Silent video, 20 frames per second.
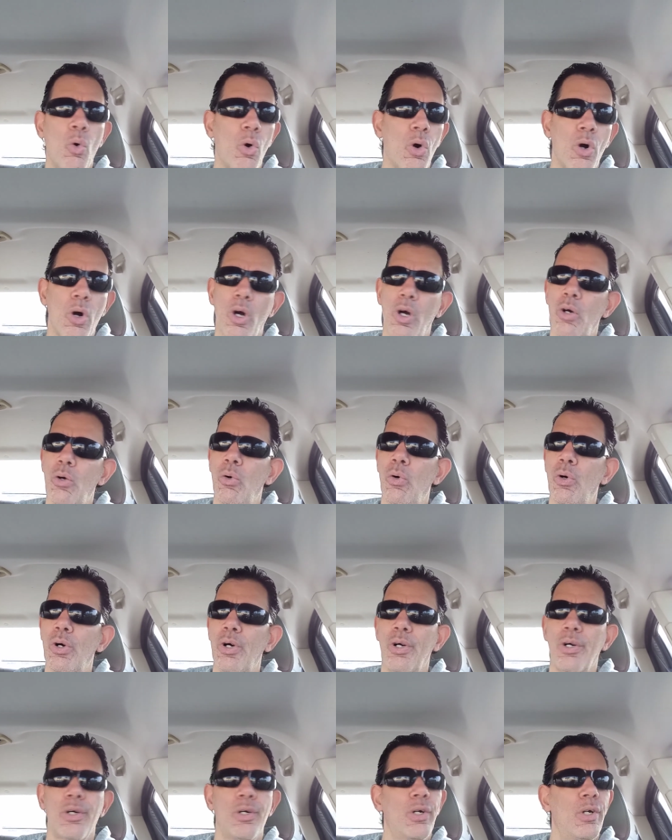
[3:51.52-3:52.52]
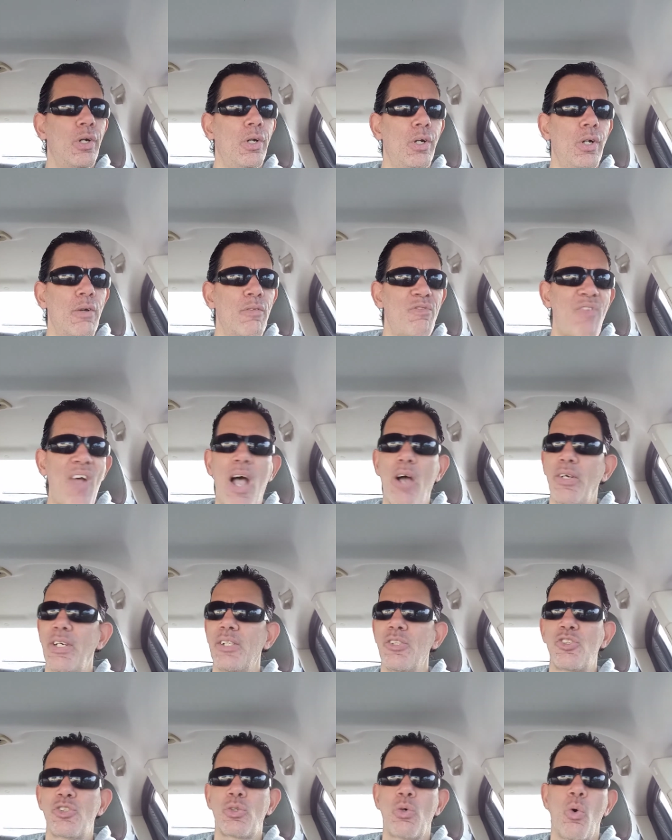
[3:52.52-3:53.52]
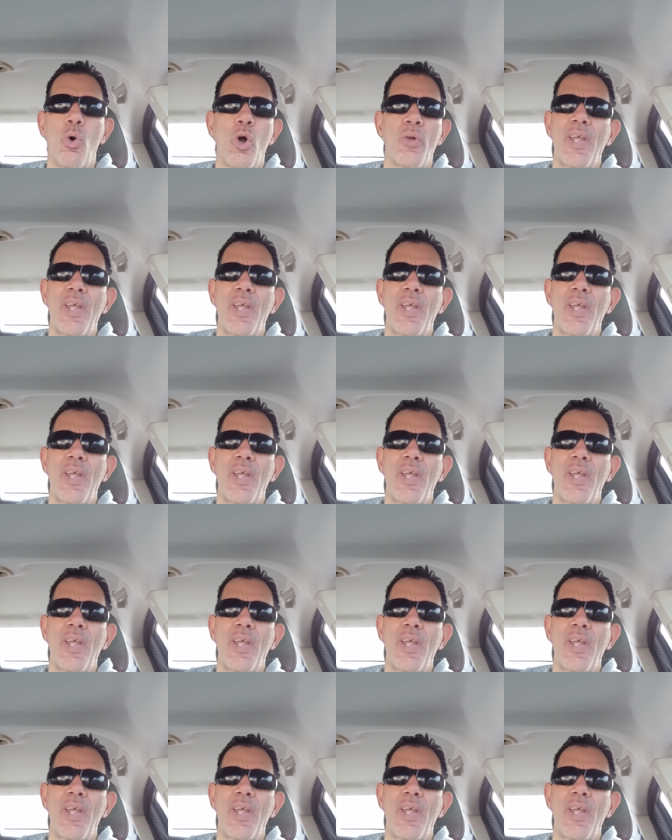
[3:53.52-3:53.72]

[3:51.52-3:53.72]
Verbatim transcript: Falcons score, they run their mouth.